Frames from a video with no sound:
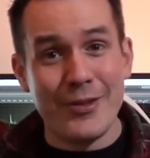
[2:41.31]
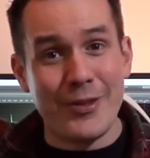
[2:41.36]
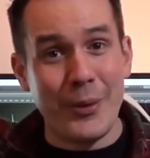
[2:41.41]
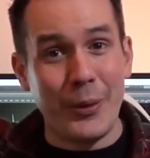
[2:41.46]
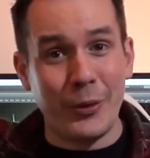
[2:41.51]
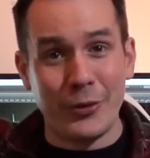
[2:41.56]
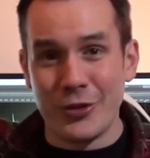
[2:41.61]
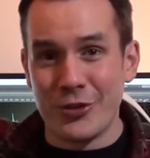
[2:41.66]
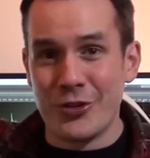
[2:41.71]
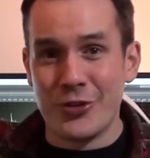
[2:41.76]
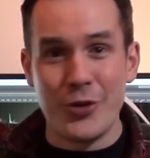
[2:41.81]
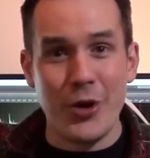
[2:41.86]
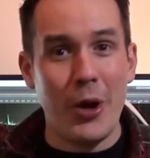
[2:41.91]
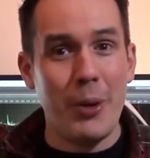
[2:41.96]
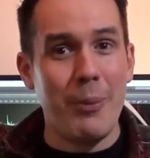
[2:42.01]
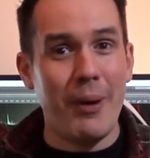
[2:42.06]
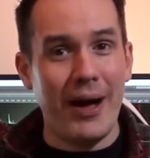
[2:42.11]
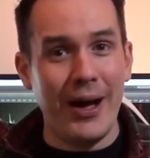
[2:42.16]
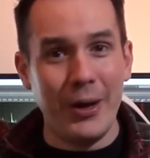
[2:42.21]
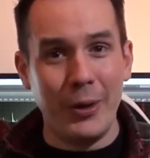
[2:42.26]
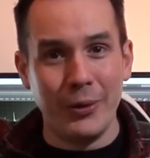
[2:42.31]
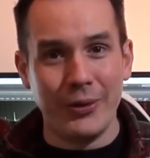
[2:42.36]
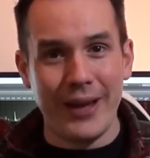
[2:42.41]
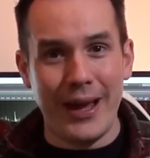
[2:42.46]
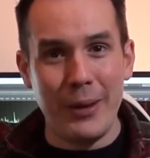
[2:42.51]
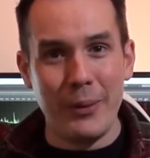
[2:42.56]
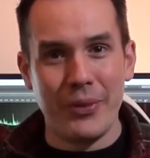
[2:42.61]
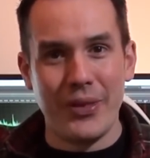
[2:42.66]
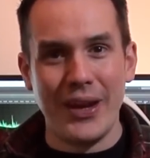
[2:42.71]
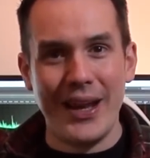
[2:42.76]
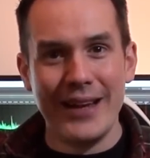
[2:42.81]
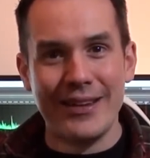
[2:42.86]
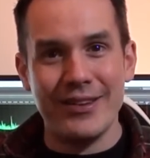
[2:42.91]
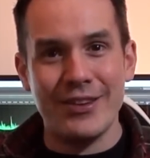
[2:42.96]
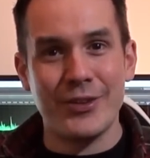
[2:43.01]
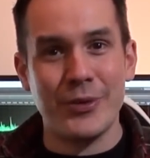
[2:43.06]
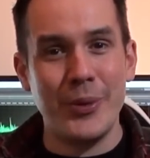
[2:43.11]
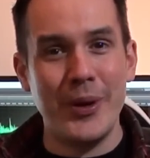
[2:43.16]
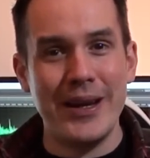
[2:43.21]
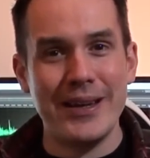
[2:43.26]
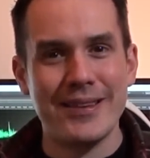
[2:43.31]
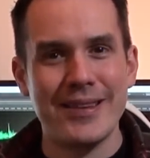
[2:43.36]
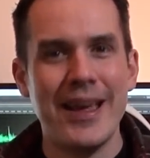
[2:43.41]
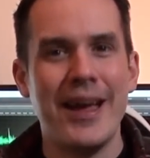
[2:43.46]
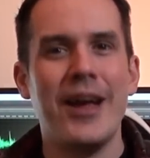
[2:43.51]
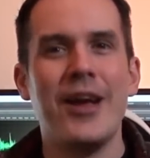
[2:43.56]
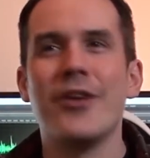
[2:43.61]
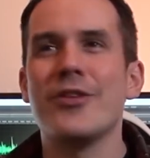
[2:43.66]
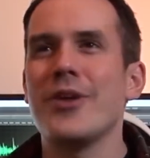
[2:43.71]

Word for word: So it'll just scroll by all day with the latest tweets.